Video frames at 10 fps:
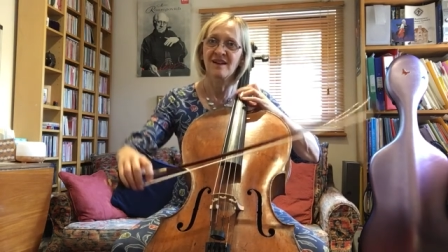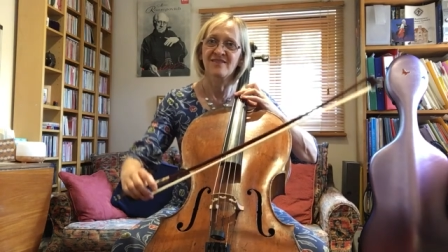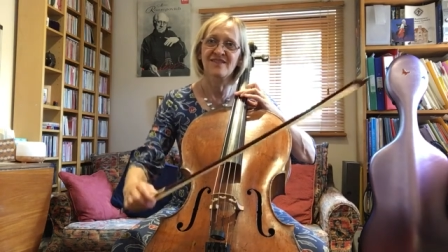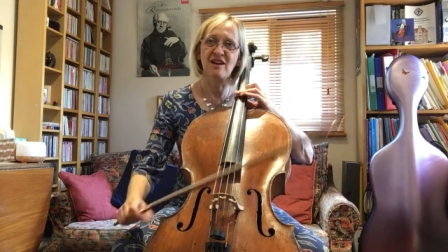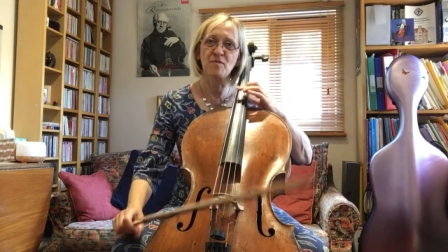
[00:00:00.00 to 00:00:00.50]

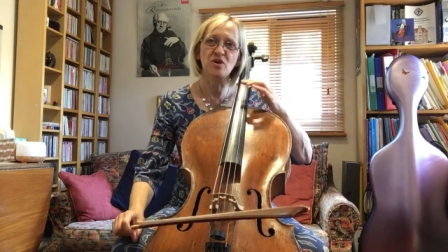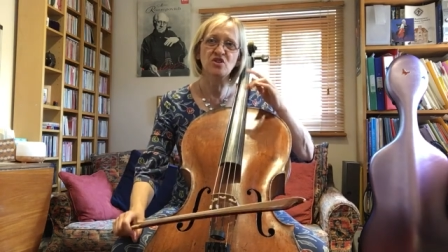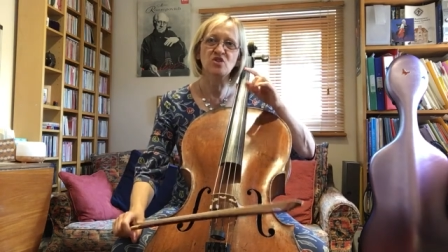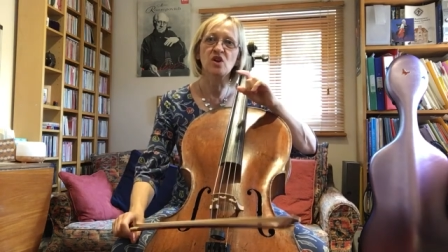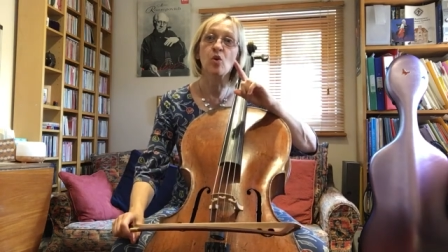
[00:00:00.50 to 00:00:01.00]
there I'm only
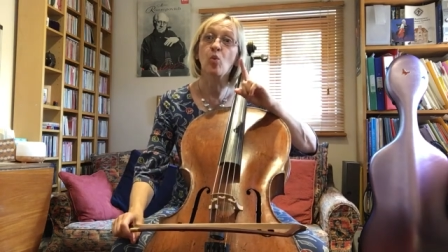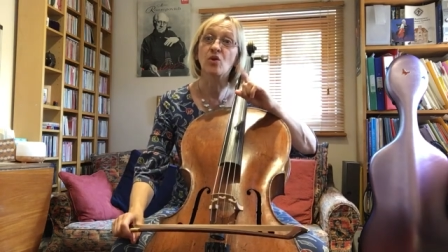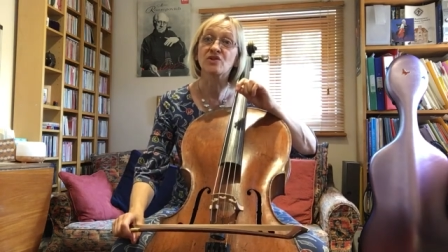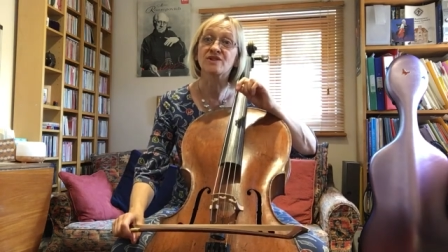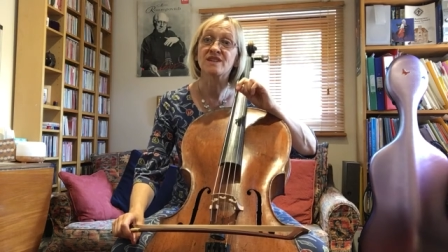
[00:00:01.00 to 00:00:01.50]
doing
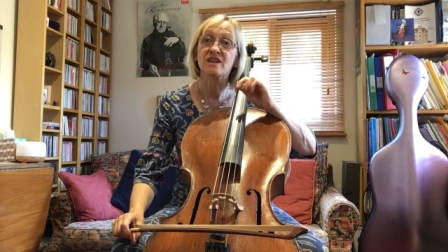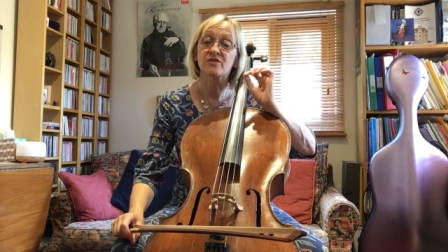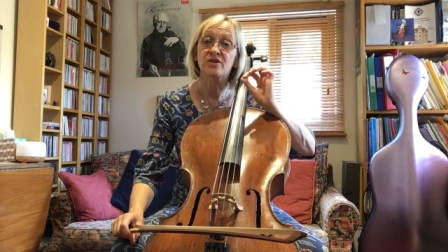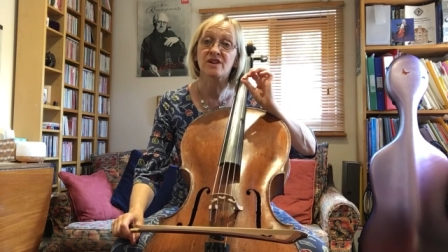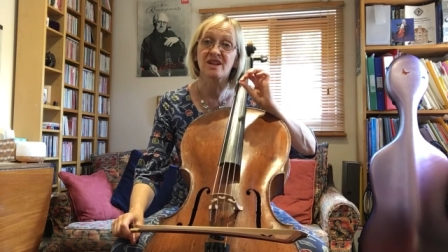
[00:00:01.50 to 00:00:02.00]
one set
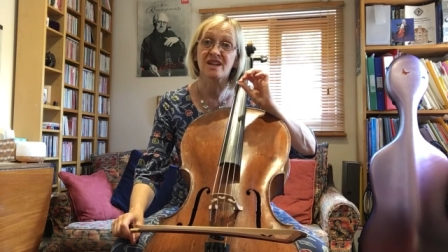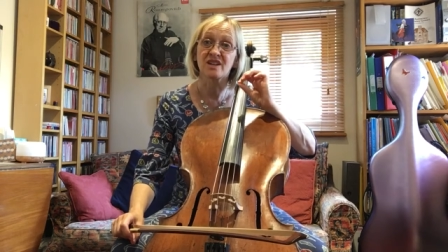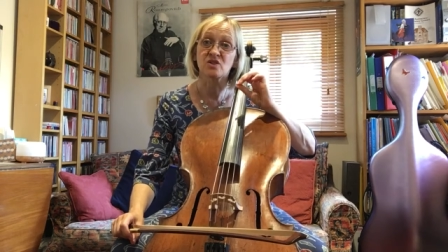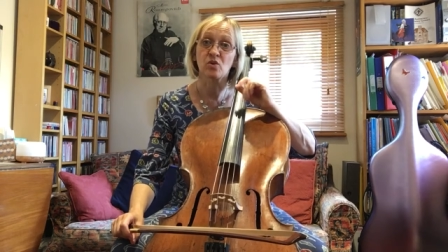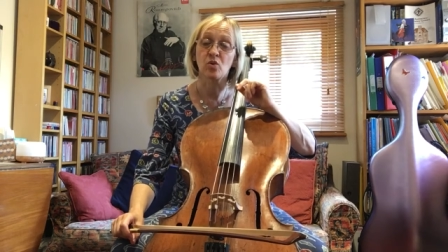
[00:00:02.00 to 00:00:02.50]
for
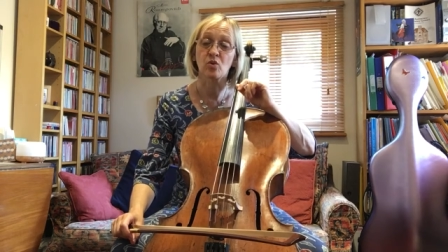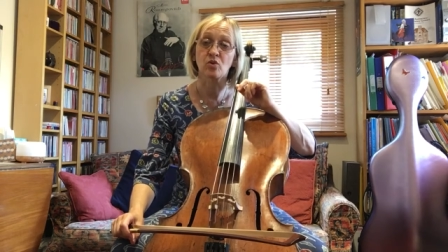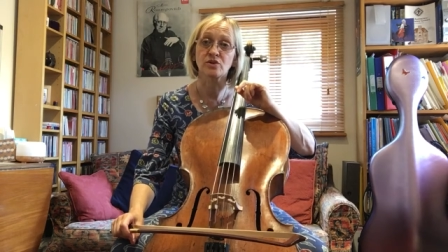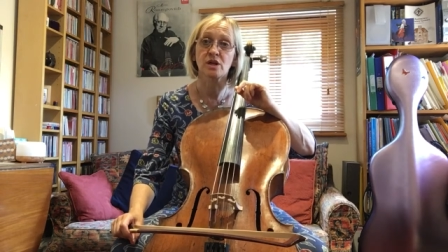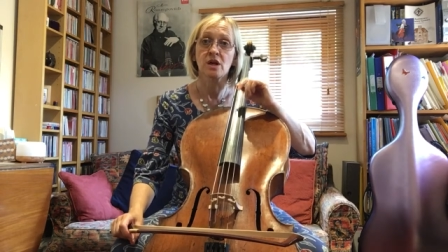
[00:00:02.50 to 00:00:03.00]
each
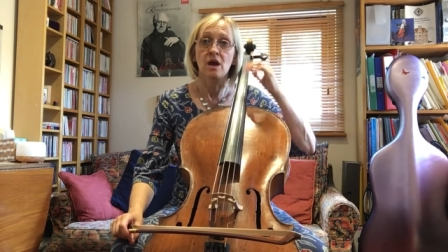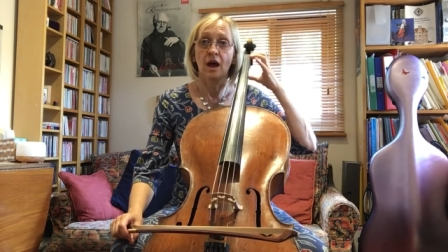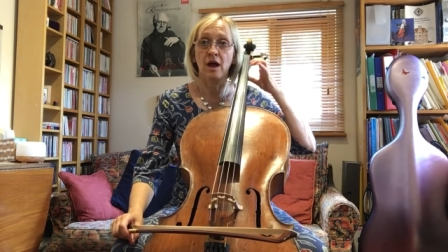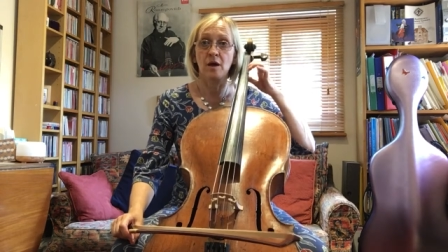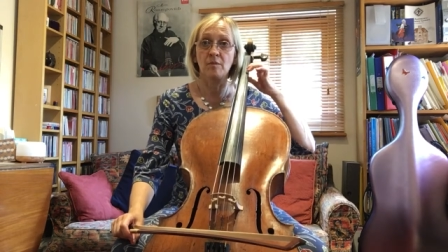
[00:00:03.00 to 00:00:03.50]
chord,
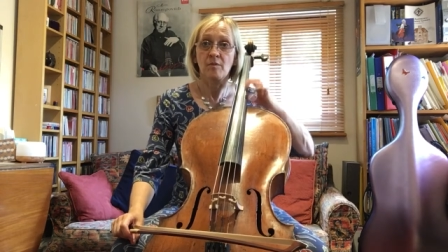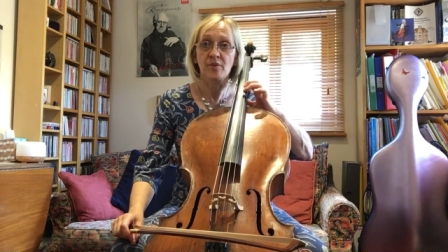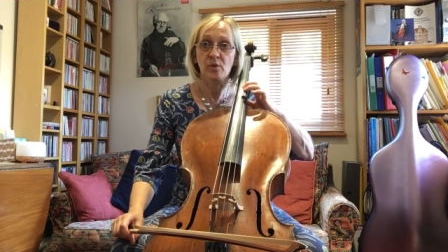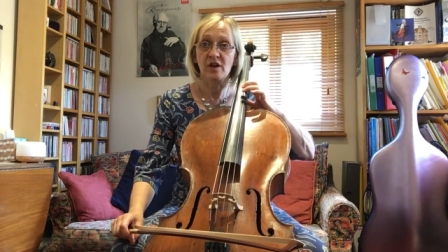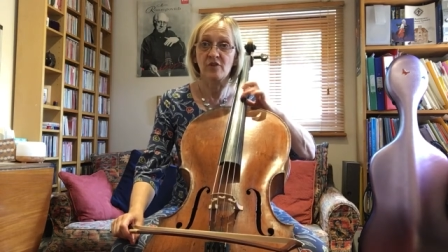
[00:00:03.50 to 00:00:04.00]

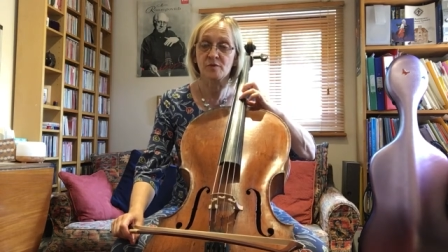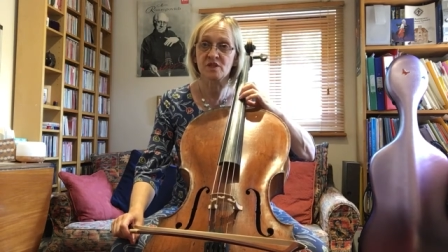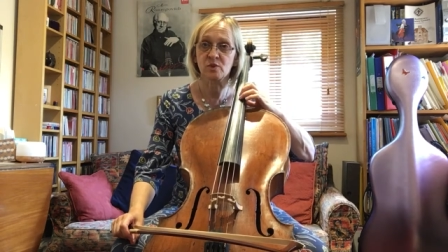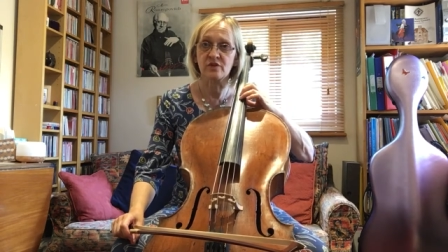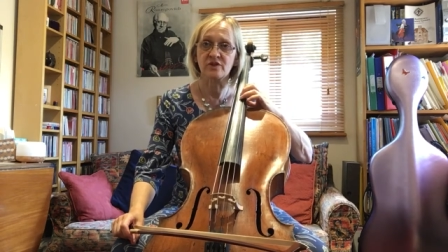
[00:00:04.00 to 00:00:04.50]
but we'll have to be
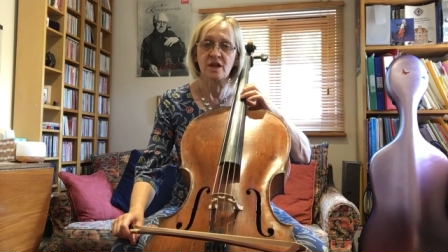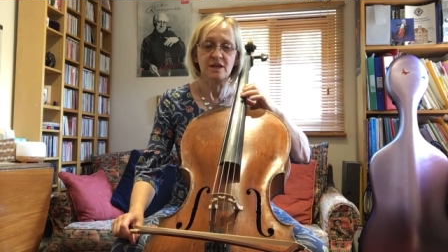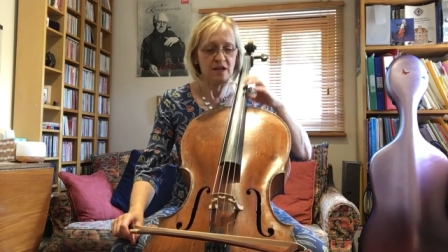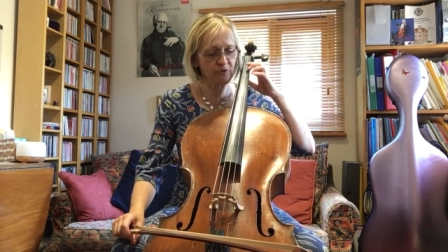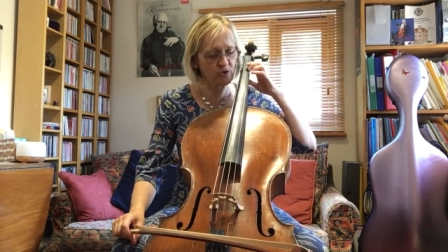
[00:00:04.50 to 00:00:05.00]
swift.
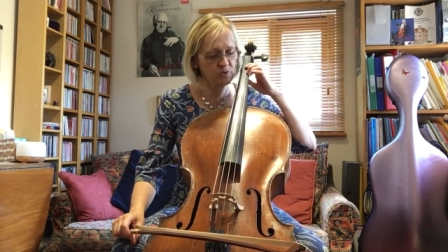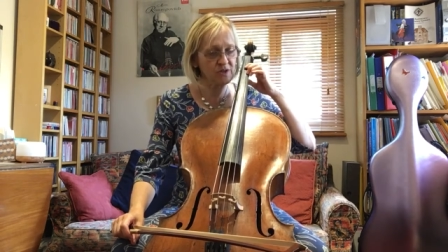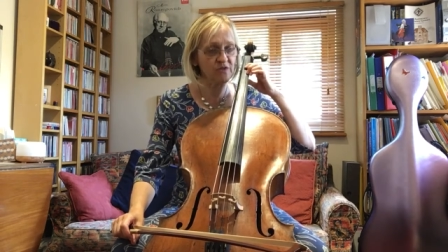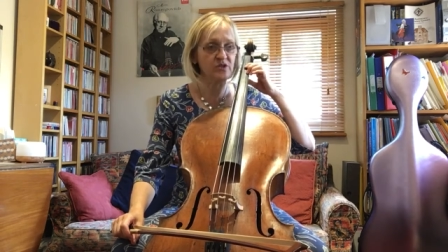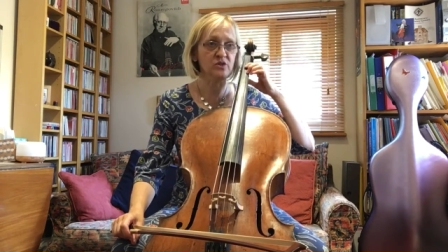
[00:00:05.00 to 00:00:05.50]
Now of course when
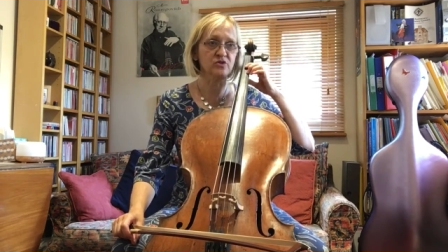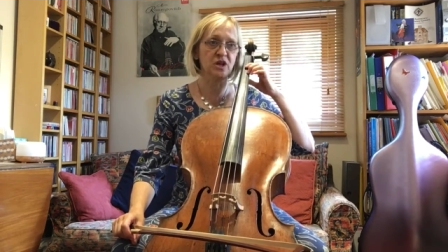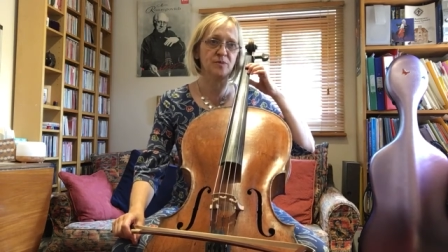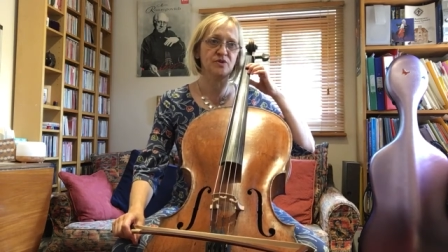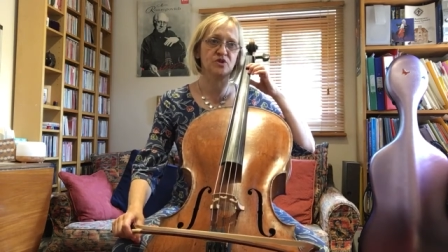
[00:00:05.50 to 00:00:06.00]
you've done your
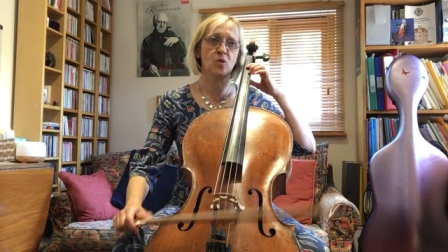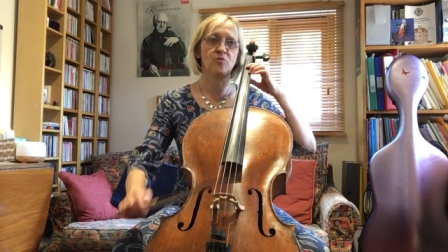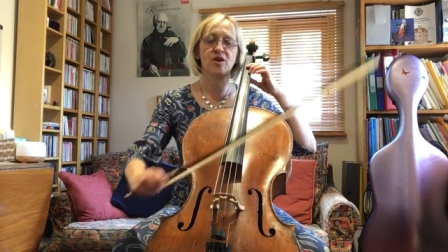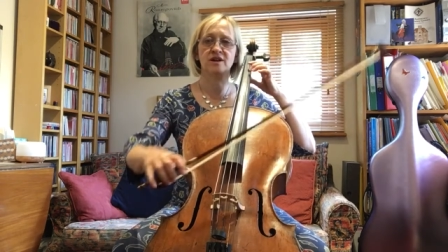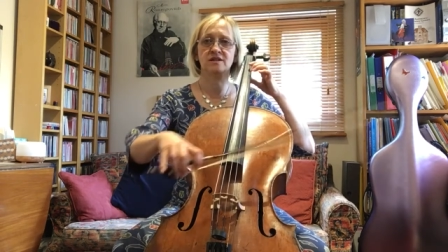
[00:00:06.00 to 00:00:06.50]
double stop
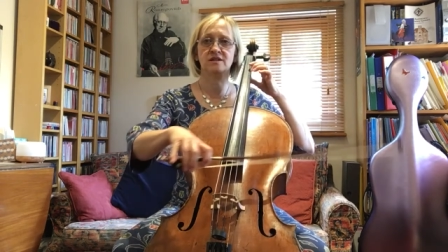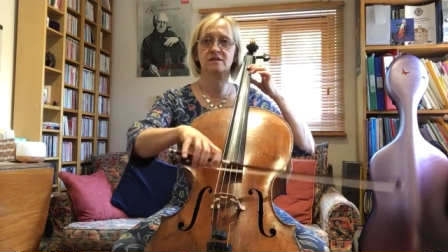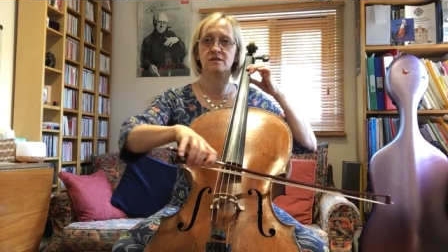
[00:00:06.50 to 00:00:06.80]
practice,